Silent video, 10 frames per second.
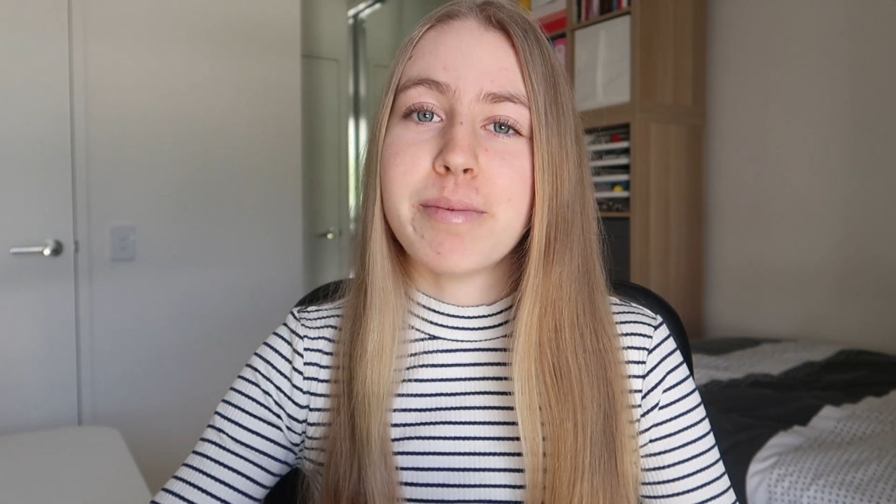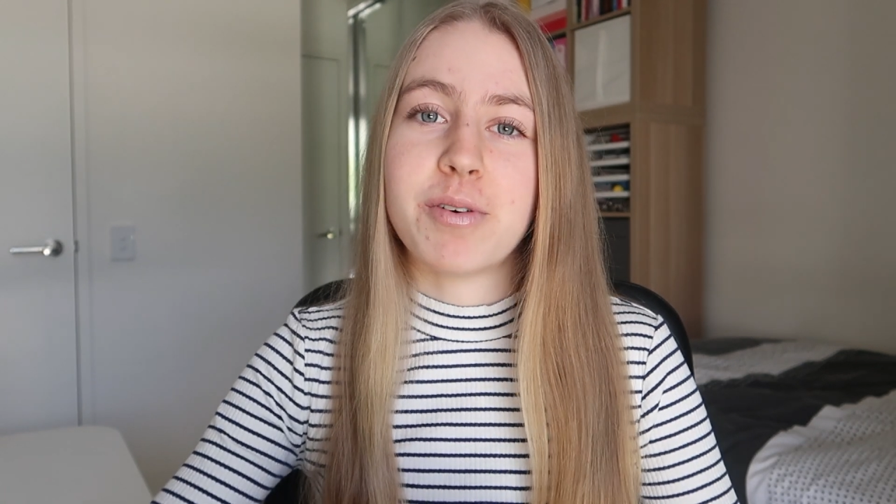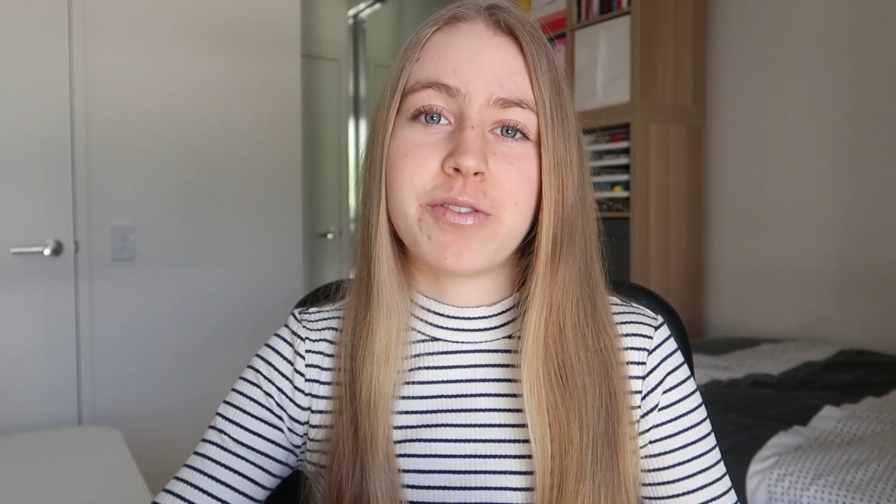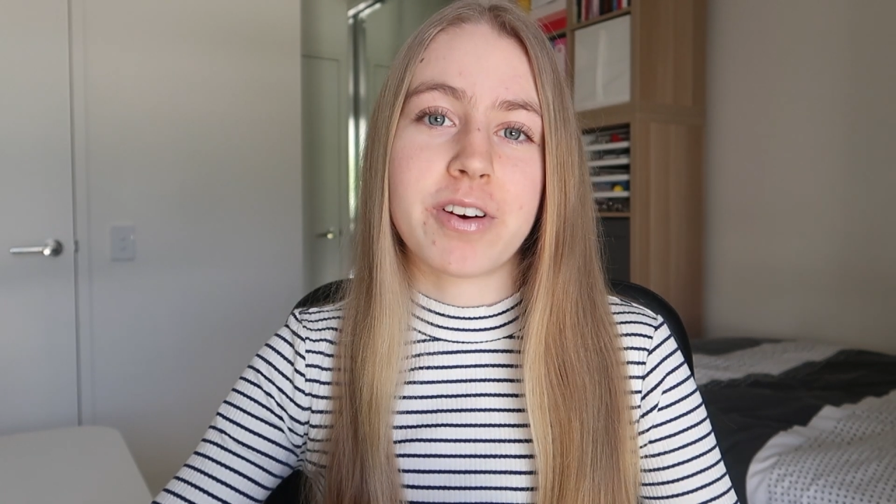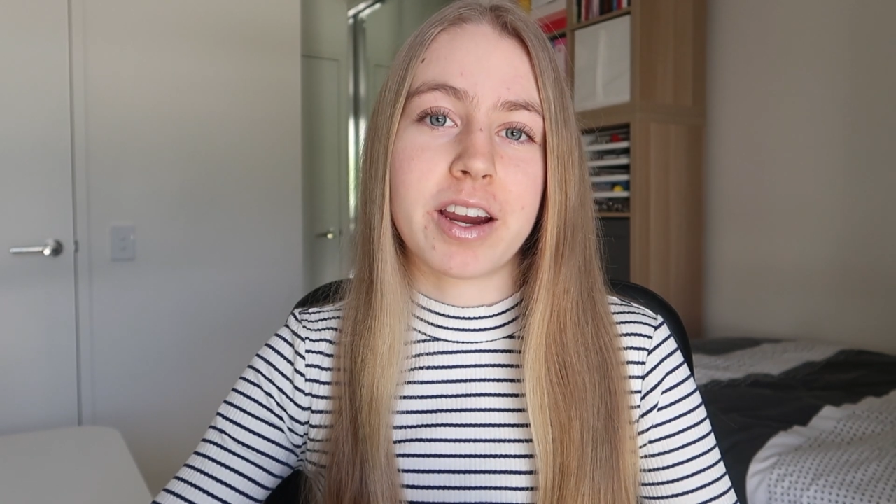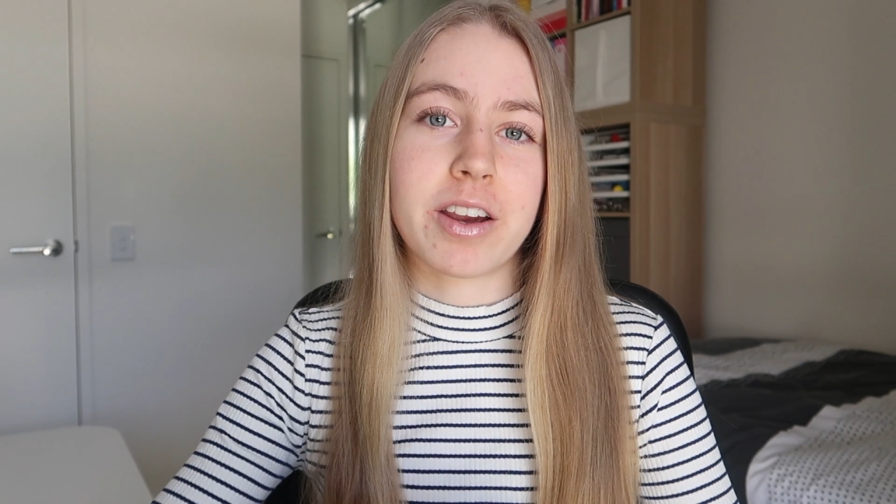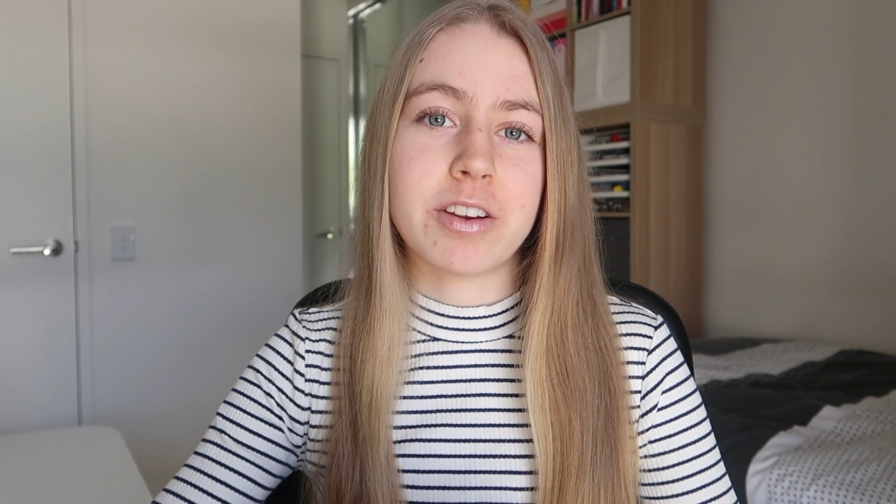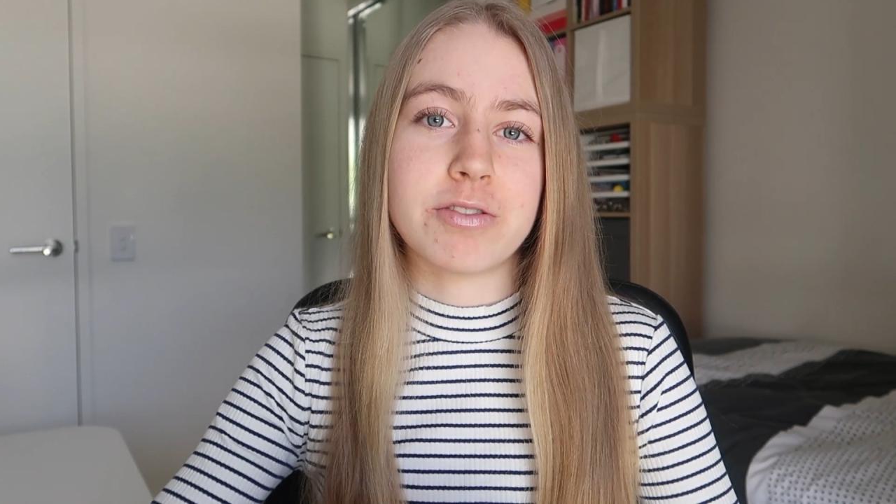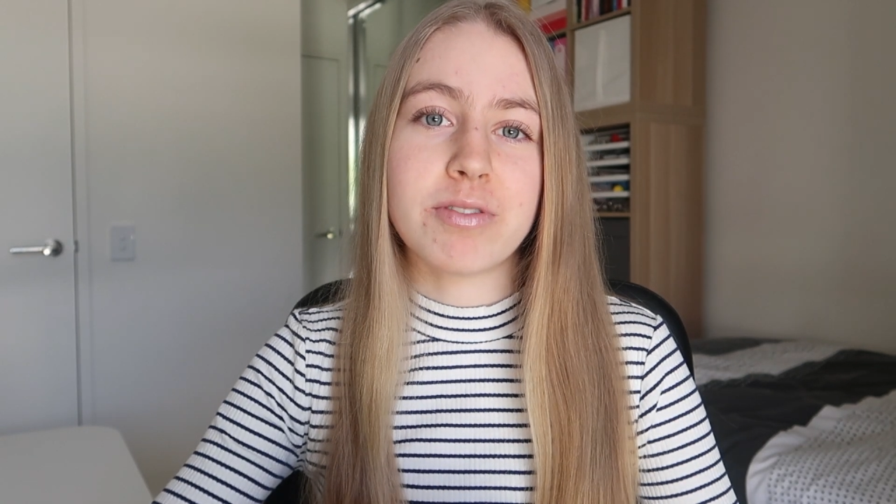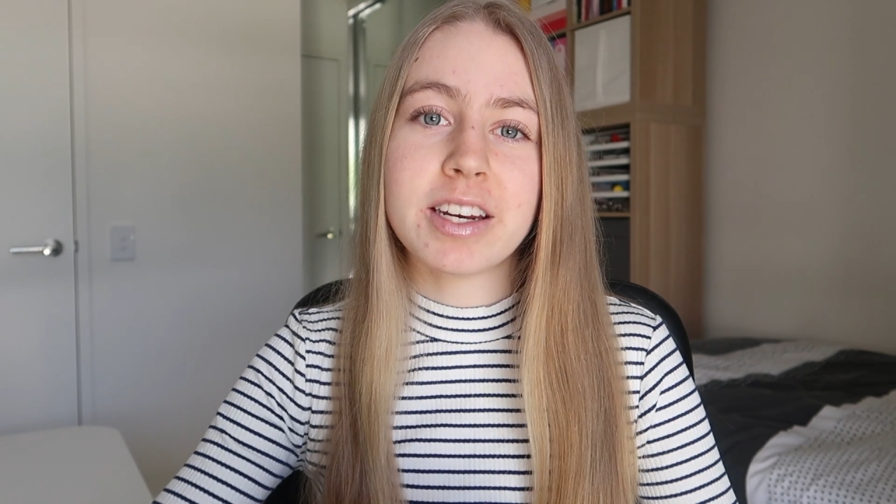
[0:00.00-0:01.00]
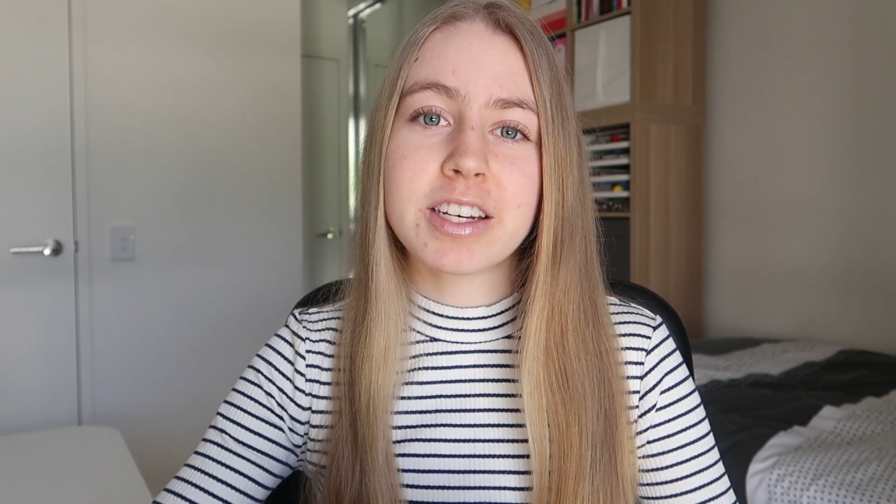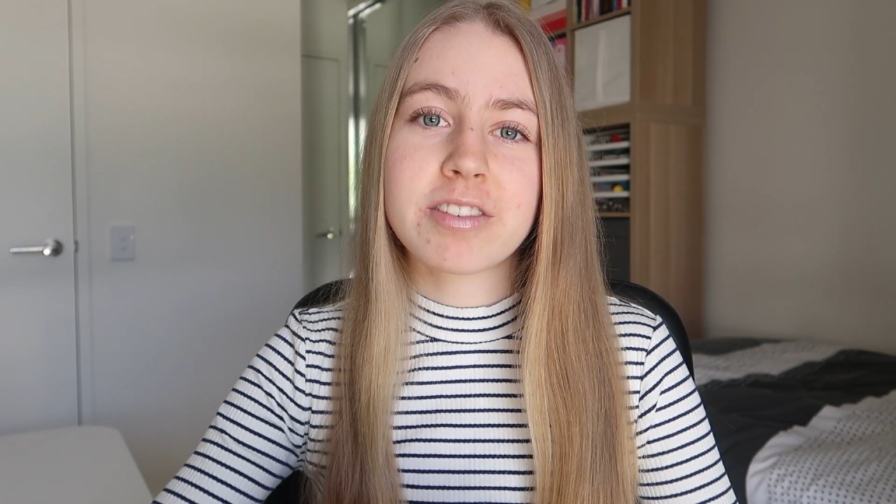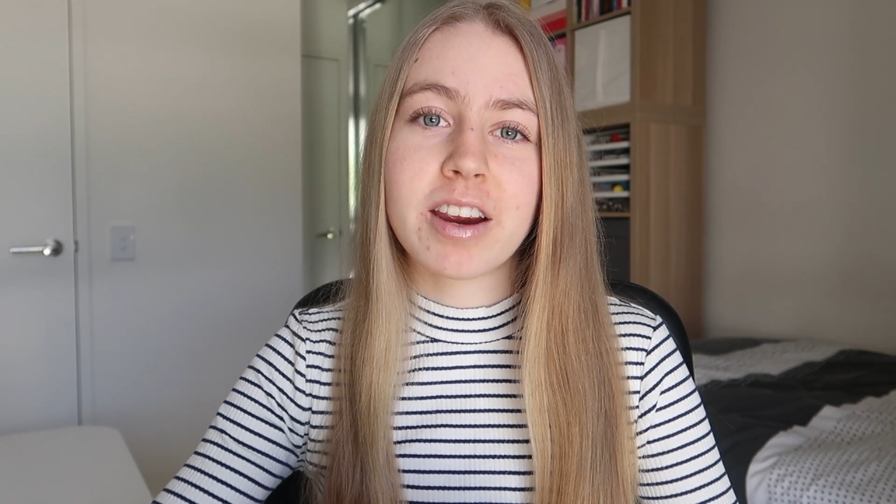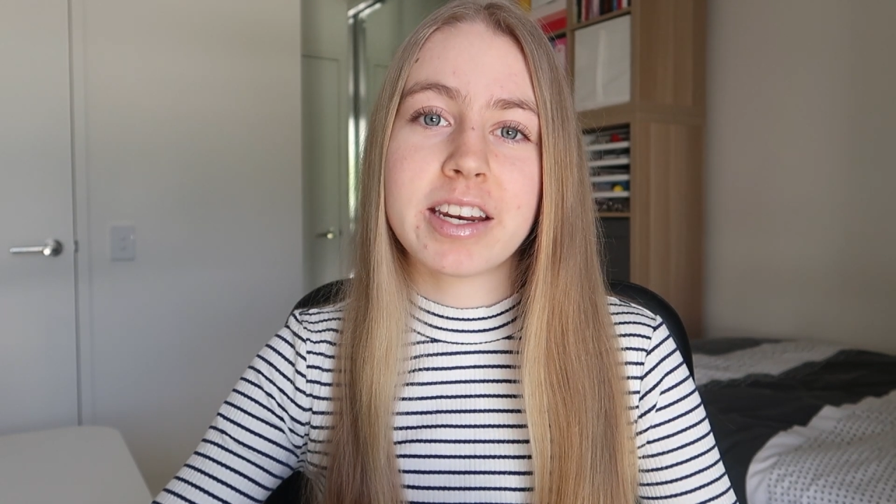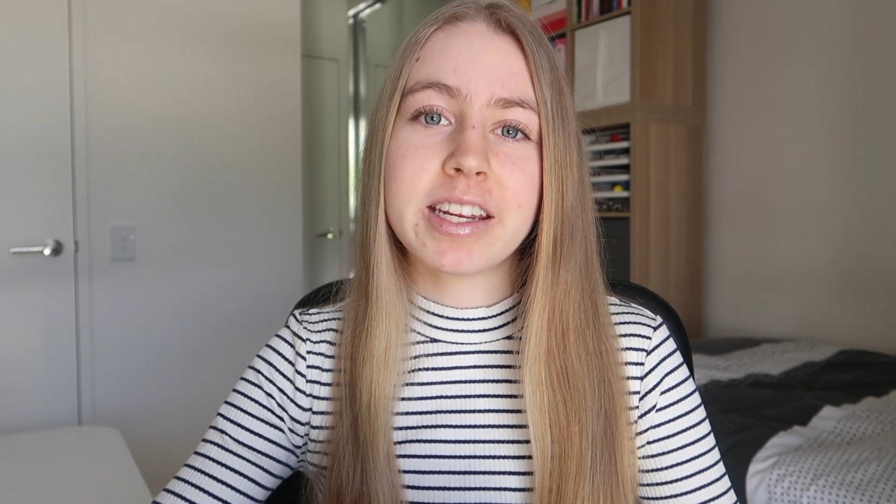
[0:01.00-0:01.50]
before I go to running
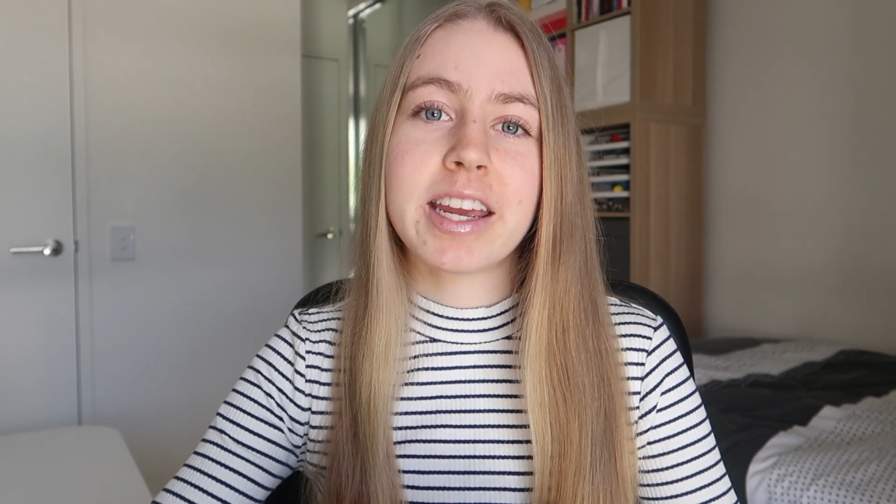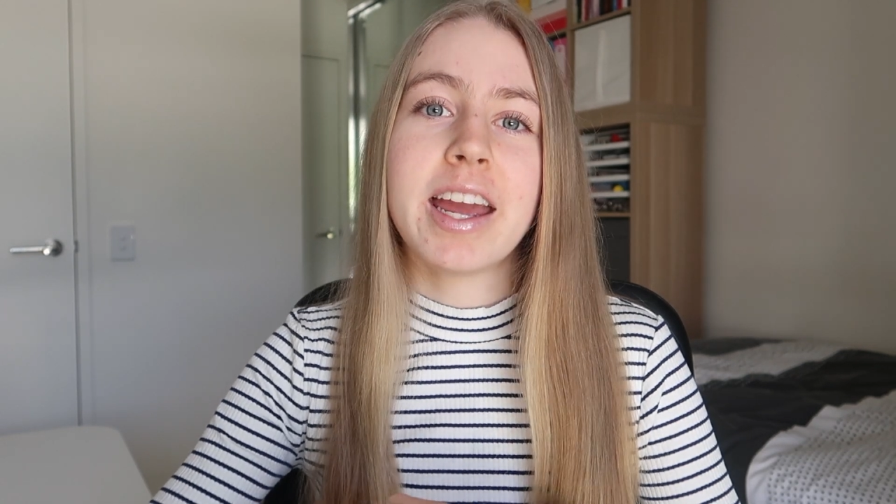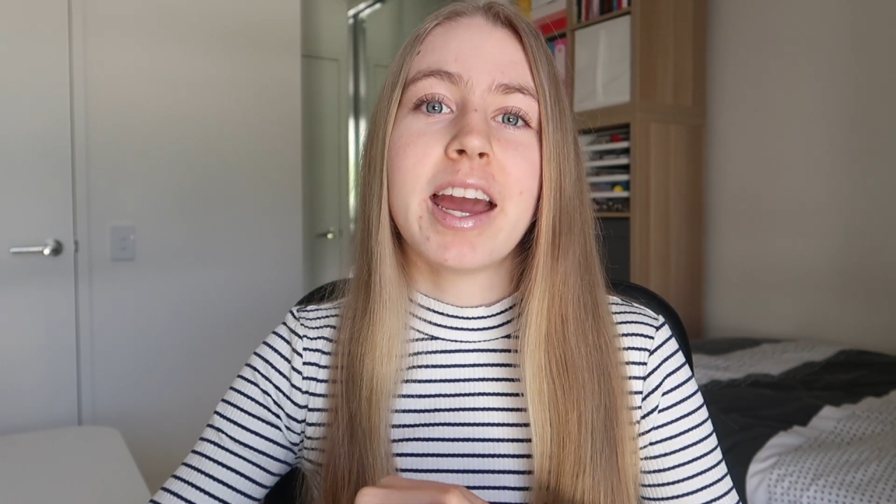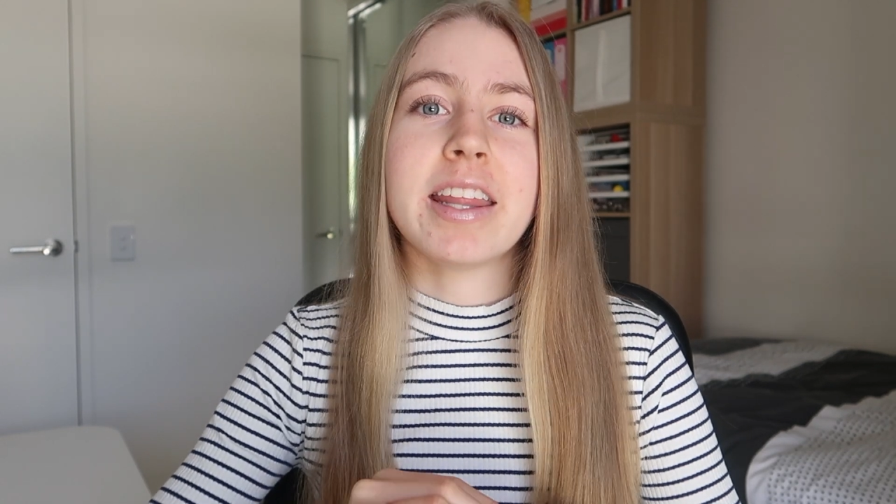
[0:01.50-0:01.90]
training